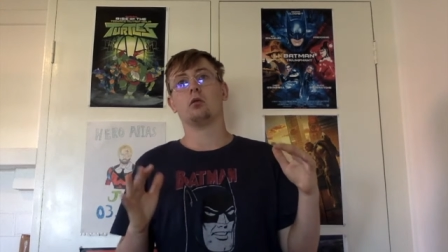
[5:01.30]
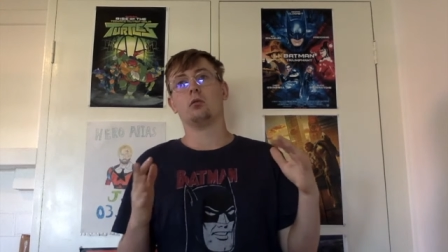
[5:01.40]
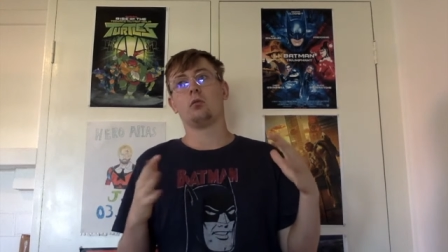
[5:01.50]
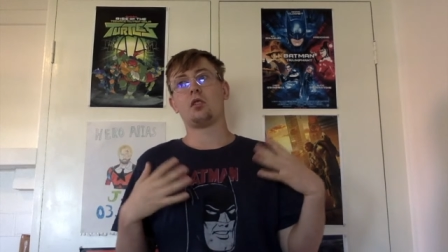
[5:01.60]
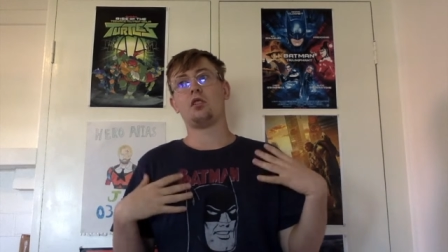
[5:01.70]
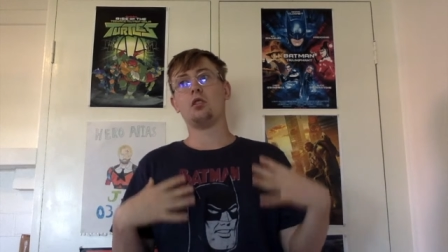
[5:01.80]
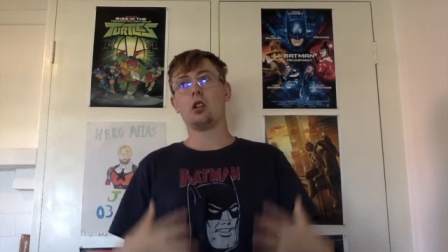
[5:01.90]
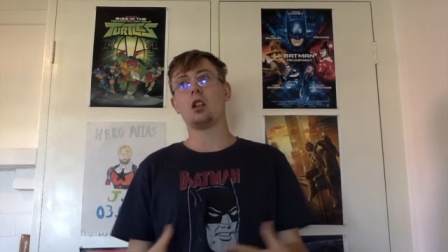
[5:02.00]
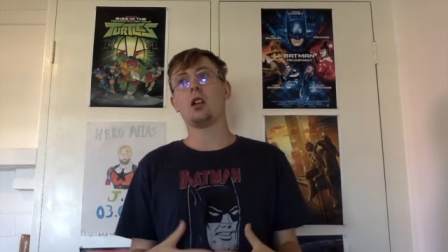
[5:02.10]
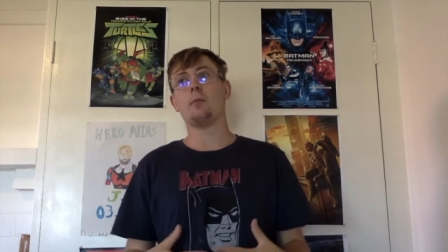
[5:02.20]
was
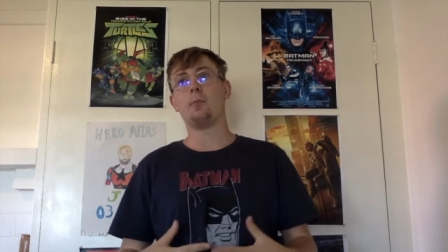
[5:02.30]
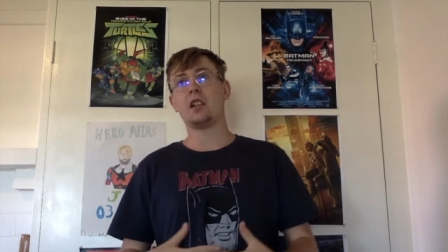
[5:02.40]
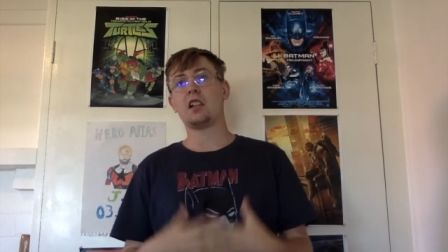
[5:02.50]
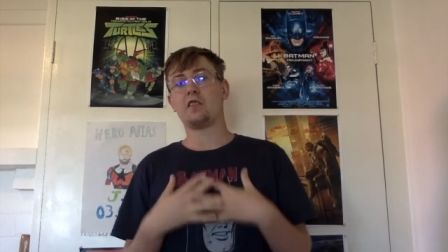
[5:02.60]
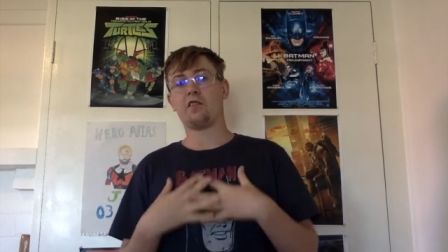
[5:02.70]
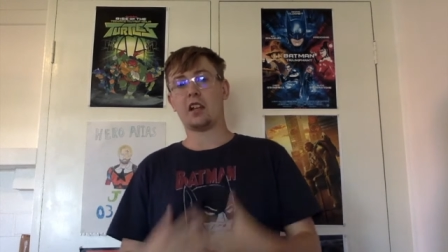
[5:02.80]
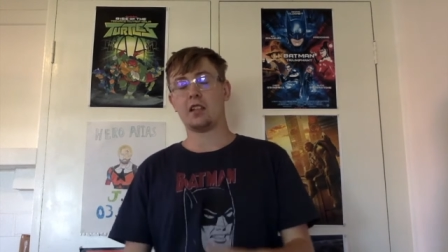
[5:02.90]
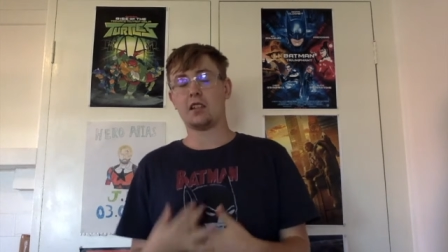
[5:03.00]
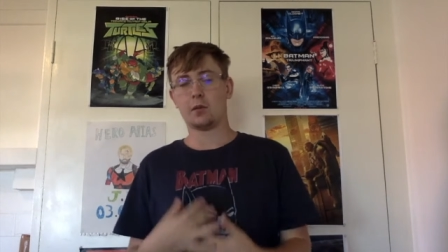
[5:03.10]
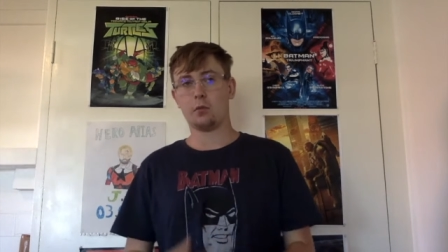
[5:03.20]
not a big fan
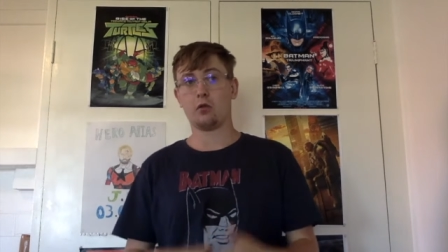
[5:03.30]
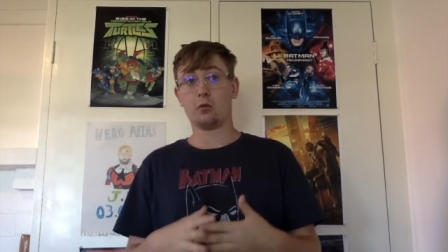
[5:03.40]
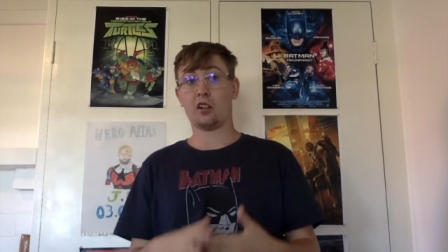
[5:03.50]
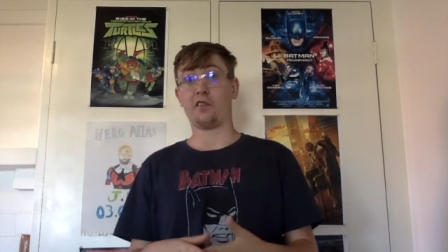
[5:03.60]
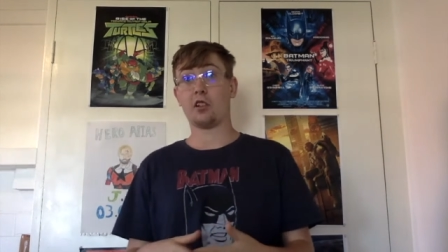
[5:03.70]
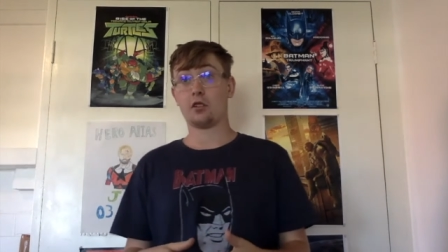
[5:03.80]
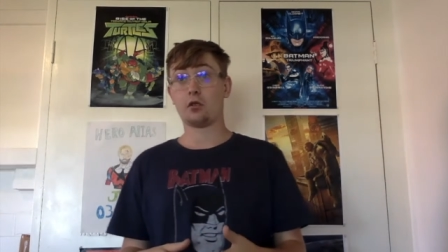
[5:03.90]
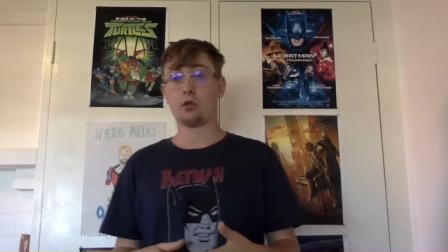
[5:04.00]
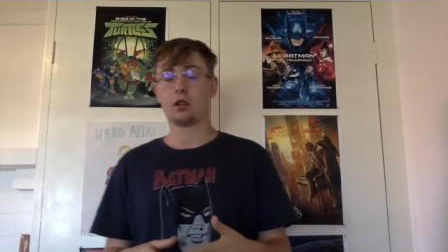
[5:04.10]
of this movie when I first saw it